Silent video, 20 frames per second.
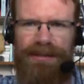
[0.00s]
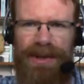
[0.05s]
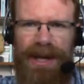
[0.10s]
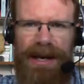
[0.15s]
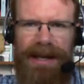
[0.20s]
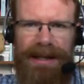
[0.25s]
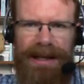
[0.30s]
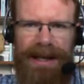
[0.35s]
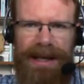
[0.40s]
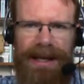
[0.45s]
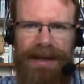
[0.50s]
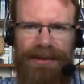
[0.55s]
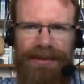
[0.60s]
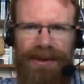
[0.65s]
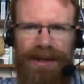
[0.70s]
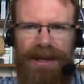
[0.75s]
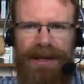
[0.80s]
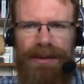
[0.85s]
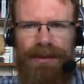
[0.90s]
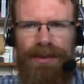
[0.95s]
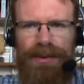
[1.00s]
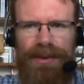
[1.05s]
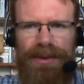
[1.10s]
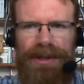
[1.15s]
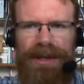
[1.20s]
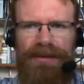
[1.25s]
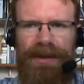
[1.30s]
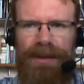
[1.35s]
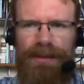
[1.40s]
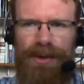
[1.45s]
him yet again that he will
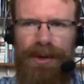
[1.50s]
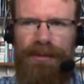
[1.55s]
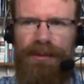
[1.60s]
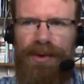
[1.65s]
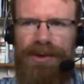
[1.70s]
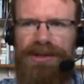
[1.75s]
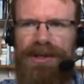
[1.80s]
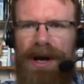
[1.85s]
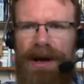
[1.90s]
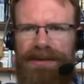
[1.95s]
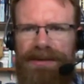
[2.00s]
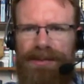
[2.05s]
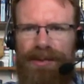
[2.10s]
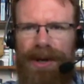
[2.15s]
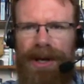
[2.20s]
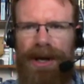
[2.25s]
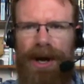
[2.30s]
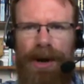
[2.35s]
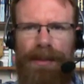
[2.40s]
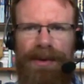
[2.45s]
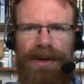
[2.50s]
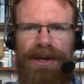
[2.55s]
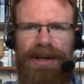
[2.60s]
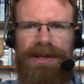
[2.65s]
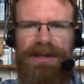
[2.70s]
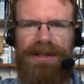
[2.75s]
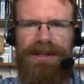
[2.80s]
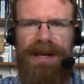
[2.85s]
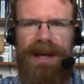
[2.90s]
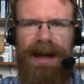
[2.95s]
give him numerous offspring, all
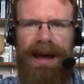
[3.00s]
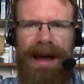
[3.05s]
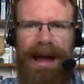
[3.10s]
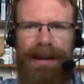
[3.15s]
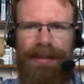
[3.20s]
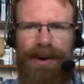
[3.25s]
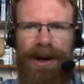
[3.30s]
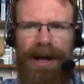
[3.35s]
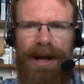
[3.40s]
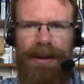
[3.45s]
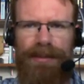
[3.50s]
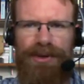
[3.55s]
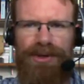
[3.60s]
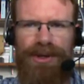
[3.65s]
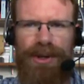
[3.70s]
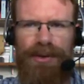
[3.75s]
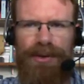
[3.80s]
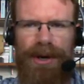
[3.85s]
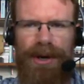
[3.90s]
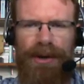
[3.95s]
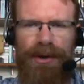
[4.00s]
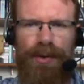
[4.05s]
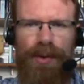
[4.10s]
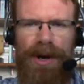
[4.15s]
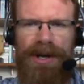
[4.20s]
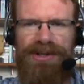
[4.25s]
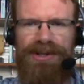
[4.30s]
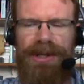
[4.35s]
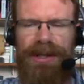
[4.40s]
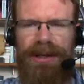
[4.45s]
because Abraham showed
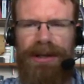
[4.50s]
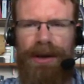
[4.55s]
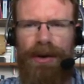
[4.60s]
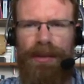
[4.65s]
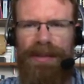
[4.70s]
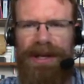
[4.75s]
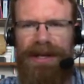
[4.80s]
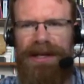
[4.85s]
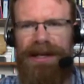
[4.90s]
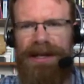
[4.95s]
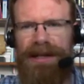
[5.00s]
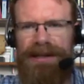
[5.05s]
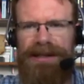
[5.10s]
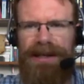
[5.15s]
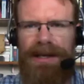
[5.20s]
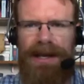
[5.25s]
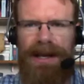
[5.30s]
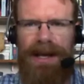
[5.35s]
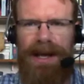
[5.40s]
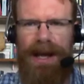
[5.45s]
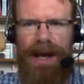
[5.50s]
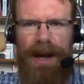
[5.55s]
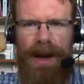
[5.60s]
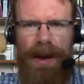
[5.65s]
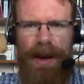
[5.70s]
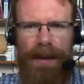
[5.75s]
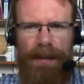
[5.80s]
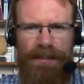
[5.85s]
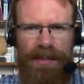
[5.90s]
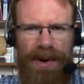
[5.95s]
unquestioning obedience.
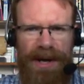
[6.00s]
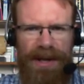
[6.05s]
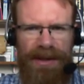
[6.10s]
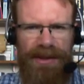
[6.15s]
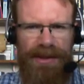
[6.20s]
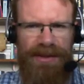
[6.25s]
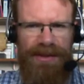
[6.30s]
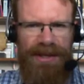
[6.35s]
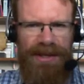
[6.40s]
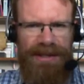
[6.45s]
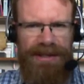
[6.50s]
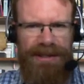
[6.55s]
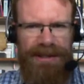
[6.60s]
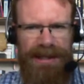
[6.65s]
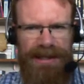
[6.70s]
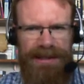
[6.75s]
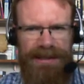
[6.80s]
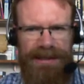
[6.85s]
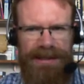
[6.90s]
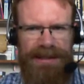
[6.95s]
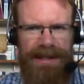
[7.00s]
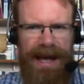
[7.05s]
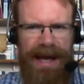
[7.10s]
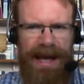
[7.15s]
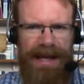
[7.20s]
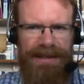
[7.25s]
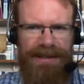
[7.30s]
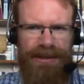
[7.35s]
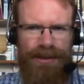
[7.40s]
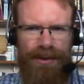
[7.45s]
But this leads us to
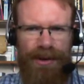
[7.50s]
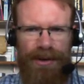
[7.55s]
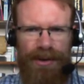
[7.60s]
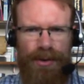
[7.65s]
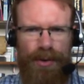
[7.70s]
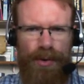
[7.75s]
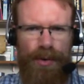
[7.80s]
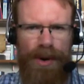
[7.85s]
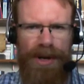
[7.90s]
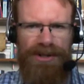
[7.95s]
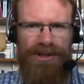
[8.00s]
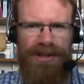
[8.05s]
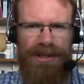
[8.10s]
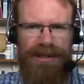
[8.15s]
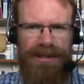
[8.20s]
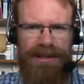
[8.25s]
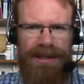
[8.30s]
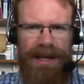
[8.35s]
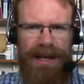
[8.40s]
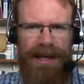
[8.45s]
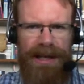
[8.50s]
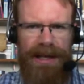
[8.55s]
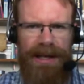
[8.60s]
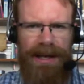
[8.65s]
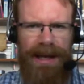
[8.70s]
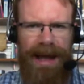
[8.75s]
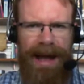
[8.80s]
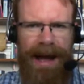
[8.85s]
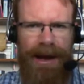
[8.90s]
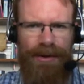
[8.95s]
ask critical questions
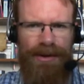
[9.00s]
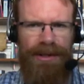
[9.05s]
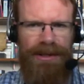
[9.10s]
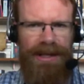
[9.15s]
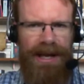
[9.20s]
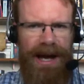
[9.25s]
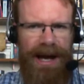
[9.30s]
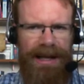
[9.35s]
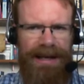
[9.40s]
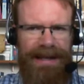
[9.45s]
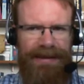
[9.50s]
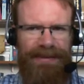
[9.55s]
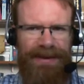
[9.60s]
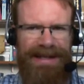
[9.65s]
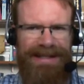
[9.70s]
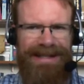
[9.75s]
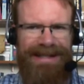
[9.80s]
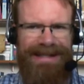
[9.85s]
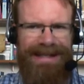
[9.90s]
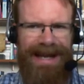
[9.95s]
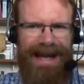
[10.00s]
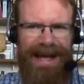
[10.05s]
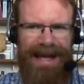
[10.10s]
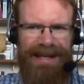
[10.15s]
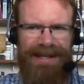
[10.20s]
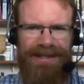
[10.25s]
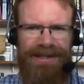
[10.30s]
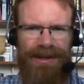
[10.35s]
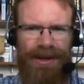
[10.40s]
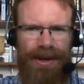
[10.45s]
like how could God, even as a
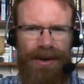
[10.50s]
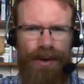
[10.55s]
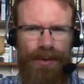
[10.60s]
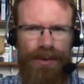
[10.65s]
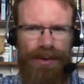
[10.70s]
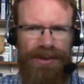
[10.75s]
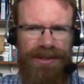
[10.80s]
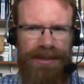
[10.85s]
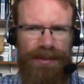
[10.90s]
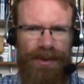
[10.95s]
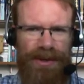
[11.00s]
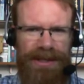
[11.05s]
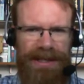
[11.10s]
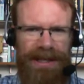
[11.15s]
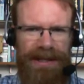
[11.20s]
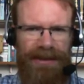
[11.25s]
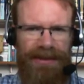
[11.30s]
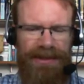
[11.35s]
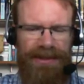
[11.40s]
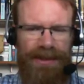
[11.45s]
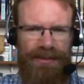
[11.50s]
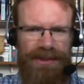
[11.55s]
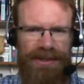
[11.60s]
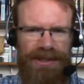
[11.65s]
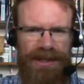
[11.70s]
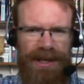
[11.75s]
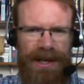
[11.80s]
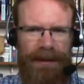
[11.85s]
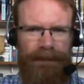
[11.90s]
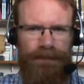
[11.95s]
test, order someone to kill his own
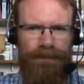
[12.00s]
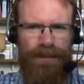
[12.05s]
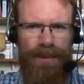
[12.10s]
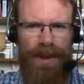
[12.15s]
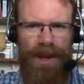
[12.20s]
son?